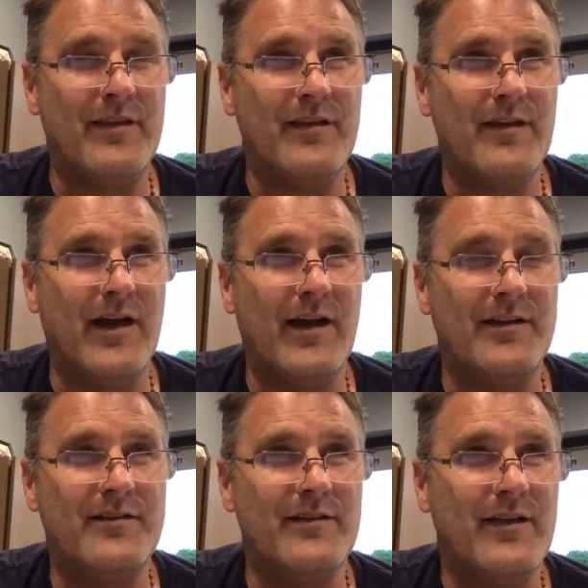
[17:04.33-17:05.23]
uh,
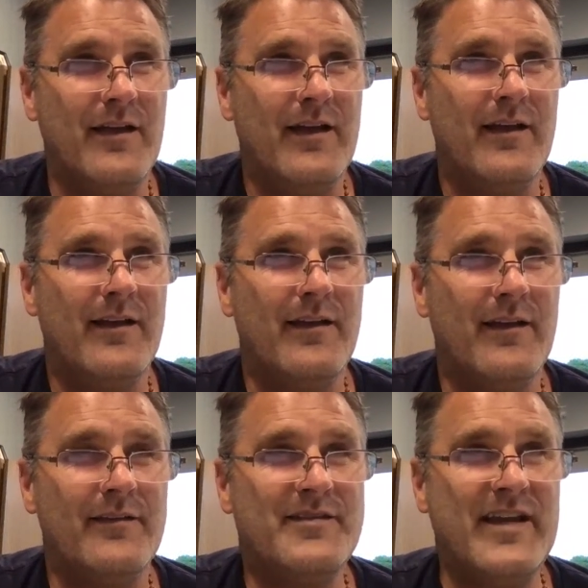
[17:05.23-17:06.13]

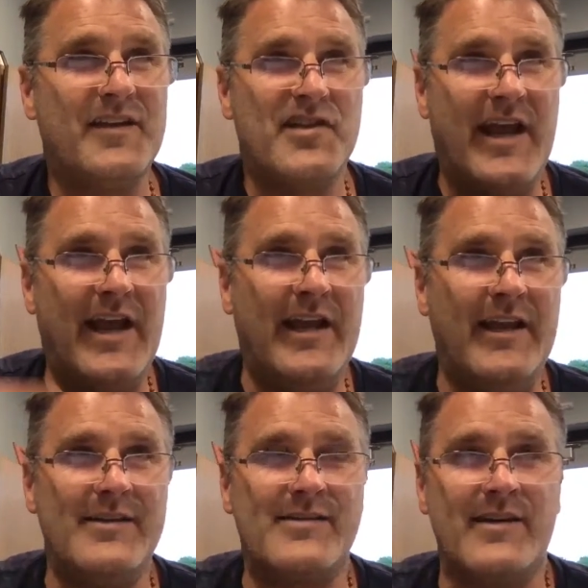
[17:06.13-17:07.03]
Dick
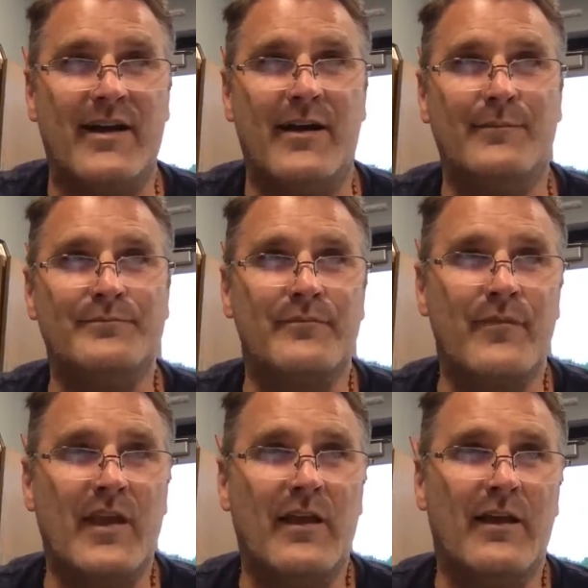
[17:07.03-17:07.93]
Cheney's. Um,
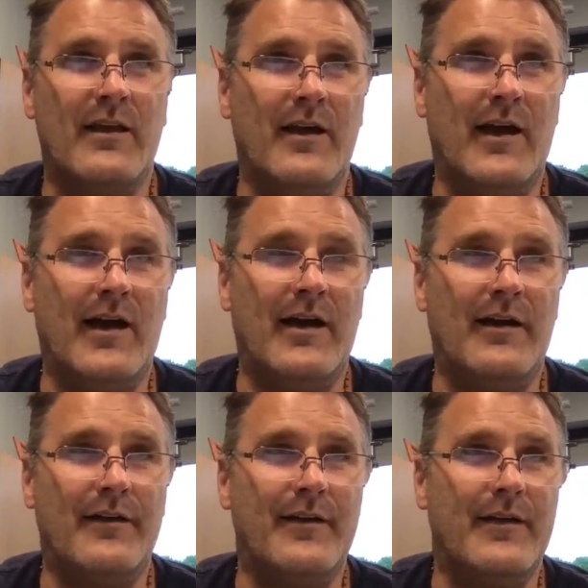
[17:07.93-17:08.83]
uh,
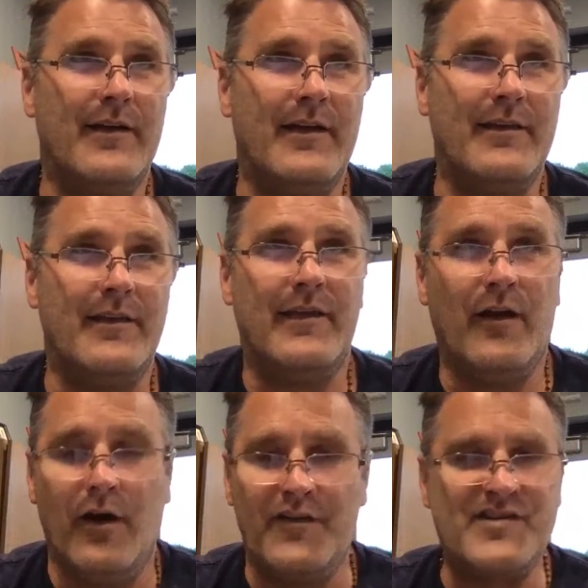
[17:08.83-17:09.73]

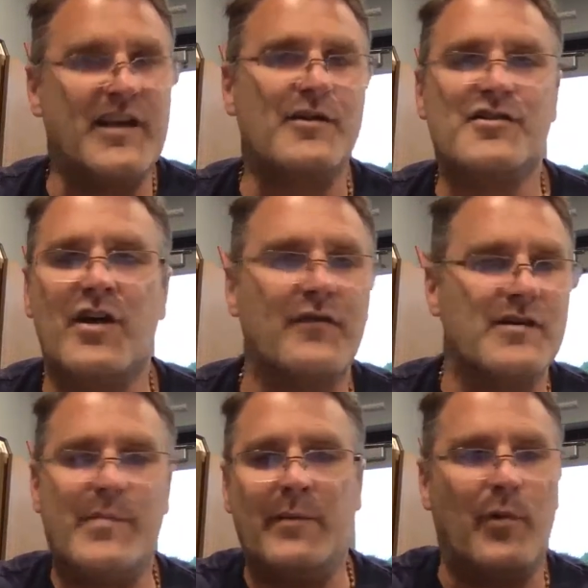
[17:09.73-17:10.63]
all the Secret Service
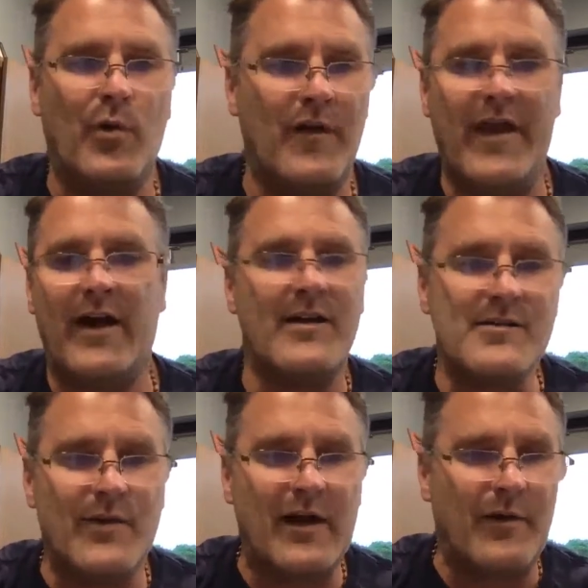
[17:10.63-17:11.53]
people were there. It's
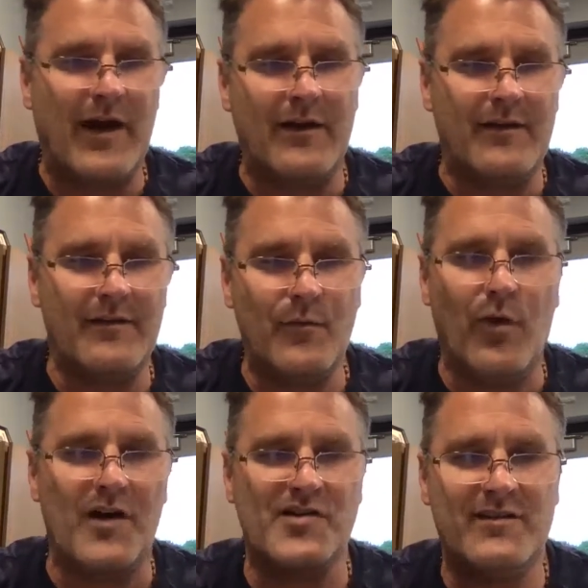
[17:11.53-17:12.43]
right around
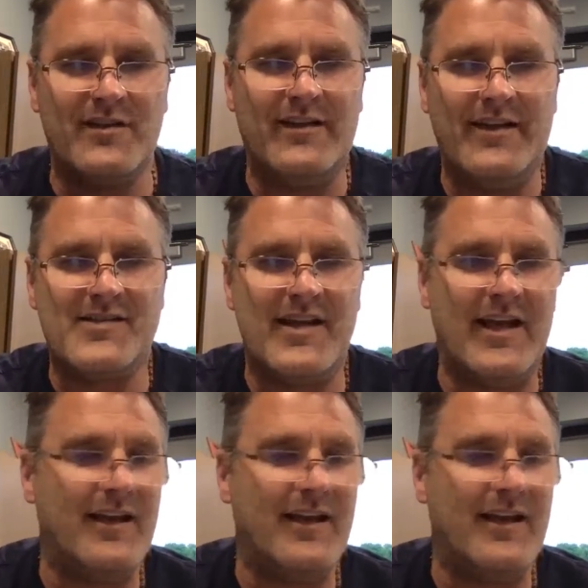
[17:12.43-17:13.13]
Washington D.C.,